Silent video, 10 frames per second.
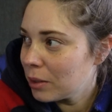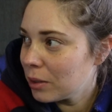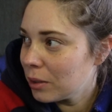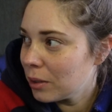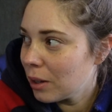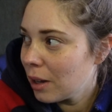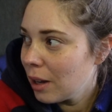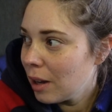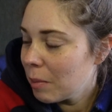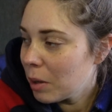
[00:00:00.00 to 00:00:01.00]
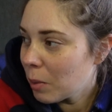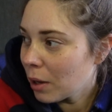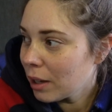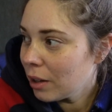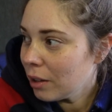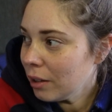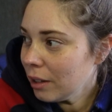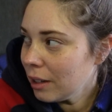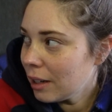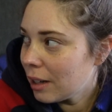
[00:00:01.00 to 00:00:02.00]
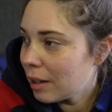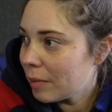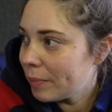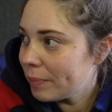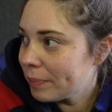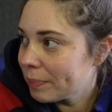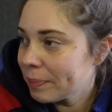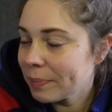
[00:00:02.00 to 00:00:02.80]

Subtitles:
to be working on.